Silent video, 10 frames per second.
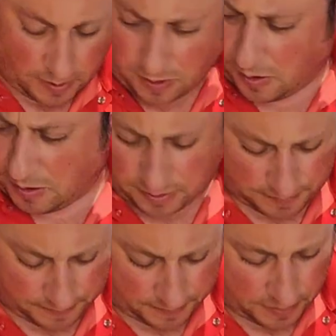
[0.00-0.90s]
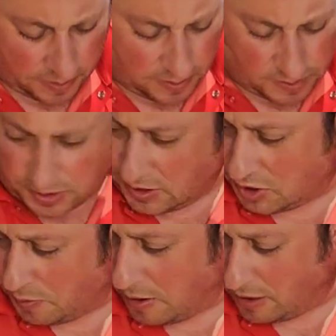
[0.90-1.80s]
Oh, just the
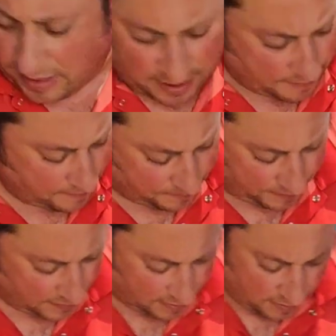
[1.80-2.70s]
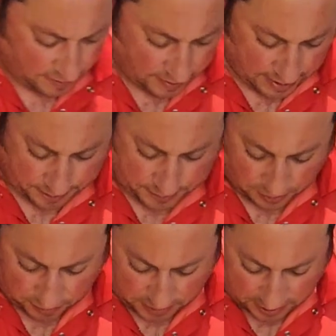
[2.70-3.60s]
smell of that, absolutely